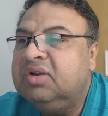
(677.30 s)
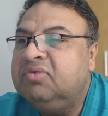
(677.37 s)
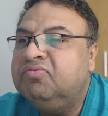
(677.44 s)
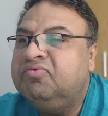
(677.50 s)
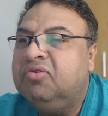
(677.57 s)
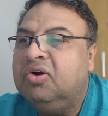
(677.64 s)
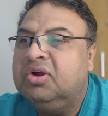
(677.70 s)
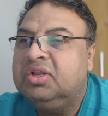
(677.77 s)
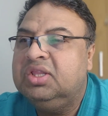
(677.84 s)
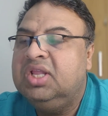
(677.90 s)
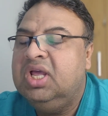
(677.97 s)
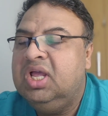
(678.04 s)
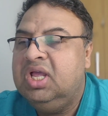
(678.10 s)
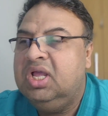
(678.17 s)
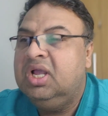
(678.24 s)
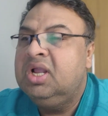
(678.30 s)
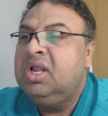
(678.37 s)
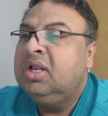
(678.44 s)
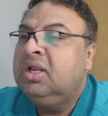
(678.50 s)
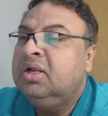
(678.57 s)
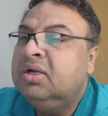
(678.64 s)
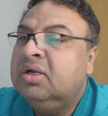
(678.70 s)
for the
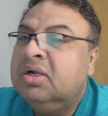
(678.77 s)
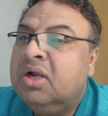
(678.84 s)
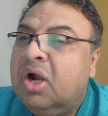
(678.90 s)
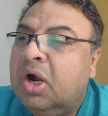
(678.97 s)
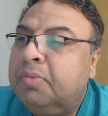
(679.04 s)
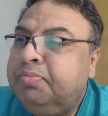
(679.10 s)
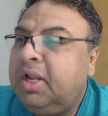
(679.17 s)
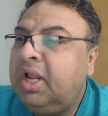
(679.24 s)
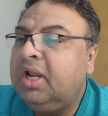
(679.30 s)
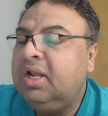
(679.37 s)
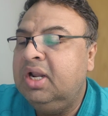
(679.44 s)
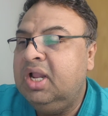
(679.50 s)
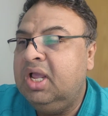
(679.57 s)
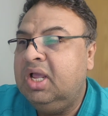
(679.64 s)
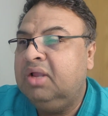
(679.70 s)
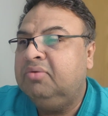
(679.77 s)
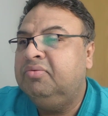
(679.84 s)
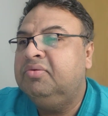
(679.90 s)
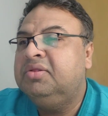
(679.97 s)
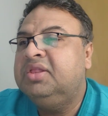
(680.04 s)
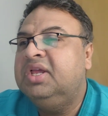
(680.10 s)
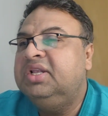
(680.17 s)
optic nerve
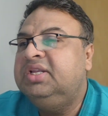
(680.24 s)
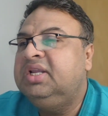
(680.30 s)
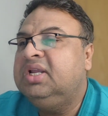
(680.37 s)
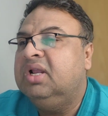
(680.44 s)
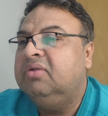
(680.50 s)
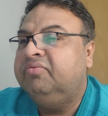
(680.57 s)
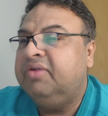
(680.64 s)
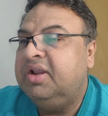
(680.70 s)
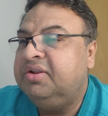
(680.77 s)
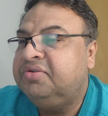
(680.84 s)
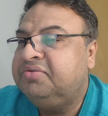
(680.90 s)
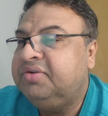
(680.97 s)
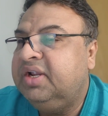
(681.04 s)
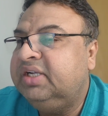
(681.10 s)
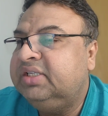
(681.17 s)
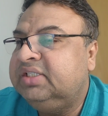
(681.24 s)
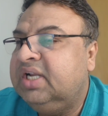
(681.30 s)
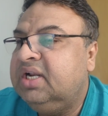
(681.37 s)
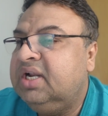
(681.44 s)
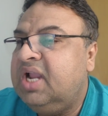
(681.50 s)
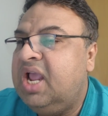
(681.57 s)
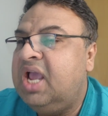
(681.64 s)
surgical
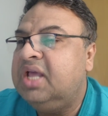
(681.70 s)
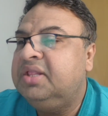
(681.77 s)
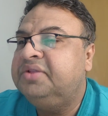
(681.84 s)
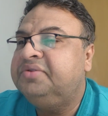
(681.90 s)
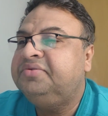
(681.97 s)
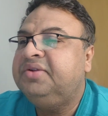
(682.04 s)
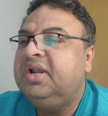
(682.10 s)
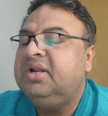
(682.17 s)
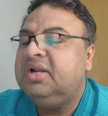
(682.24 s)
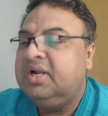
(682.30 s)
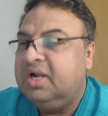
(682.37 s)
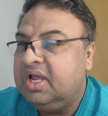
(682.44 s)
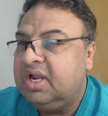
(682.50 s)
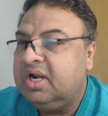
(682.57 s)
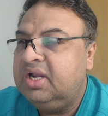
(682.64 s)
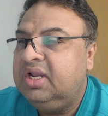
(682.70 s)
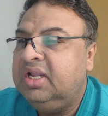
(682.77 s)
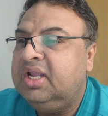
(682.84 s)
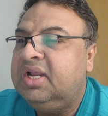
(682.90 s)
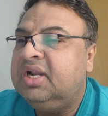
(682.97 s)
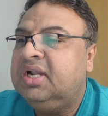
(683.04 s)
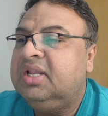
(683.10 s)
fenestration. As stated
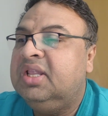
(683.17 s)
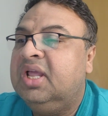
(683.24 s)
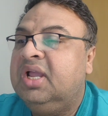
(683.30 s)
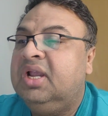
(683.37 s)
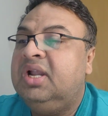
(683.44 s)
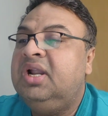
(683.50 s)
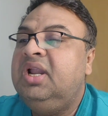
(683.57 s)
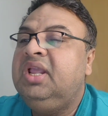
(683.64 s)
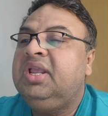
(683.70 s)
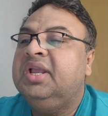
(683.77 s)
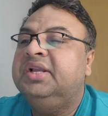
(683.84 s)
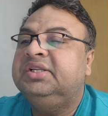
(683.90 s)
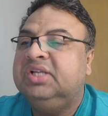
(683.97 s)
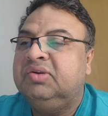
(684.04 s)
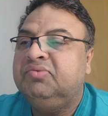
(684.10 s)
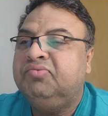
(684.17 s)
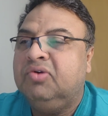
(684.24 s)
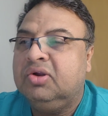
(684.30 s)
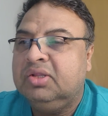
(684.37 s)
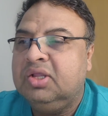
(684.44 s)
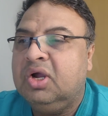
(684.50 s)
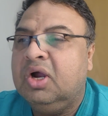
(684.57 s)
earlier, the indication
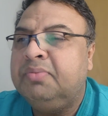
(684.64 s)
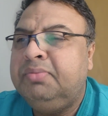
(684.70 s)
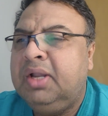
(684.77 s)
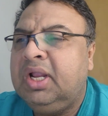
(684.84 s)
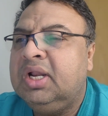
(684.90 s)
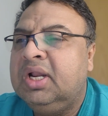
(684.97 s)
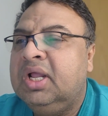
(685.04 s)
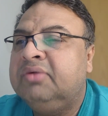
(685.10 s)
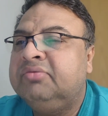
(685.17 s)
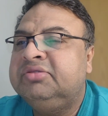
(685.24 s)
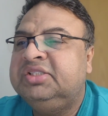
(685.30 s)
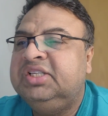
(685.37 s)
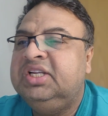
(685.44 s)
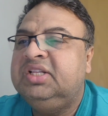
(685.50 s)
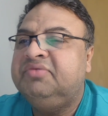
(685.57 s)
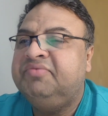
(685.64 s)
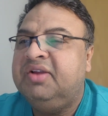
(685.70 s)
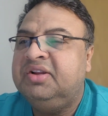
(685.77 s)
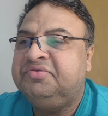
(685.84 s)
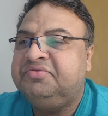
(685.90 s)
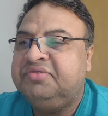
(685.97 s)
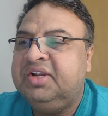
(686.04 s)
for the optic nerve sheath
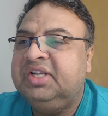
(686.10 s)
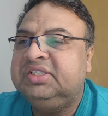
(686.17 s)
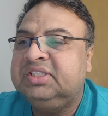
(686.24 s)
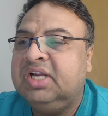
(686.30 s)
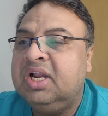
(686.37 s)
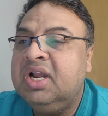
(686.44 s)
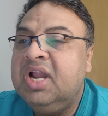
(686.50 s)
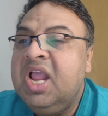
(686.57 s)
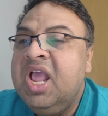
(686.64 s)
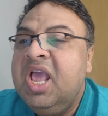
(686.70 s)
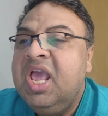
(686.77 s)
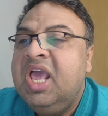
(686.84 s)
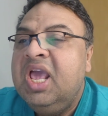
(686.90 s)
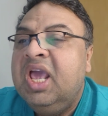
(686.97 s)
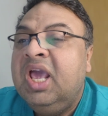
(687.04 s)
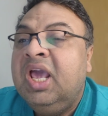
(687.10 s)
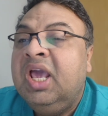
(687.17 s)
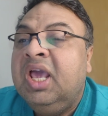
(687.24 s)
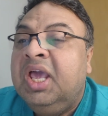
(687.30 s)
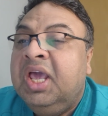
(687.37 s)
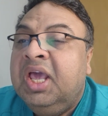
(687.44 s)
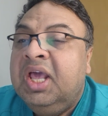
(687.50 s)
fenestration
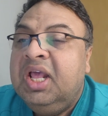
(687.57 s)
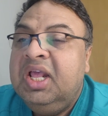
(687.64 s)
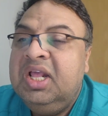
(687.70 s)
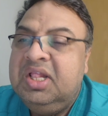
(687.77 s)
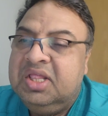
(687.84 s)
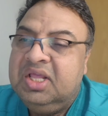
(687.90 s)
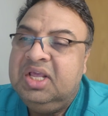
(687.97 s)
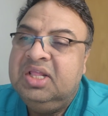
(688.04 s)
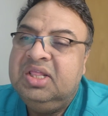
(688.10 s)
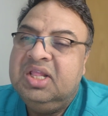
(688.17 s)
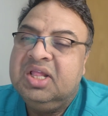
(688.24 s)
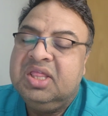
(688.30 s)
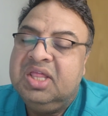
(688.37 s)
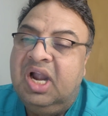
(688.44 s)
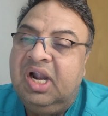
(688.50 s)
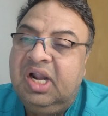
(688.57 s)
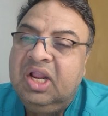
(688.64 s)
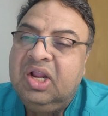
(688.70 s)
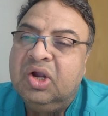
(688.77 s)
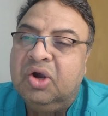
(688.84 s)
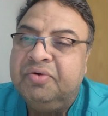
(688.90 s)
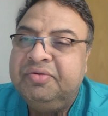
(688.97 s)
is in the
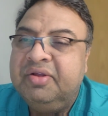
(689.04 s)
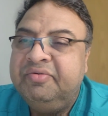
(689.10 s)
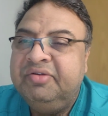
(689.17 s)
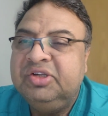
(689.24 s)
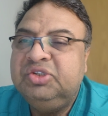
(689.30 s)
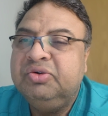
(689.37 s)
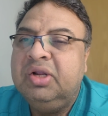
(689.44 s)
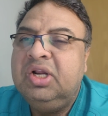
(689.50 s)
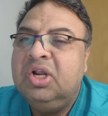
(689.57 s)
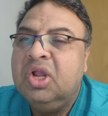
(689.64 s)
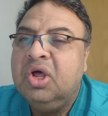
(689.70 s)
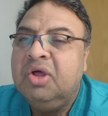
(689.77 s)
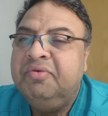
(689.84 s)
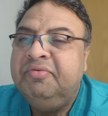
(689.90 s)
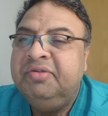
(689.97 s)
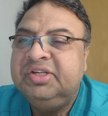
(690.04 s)
setting of the vision loss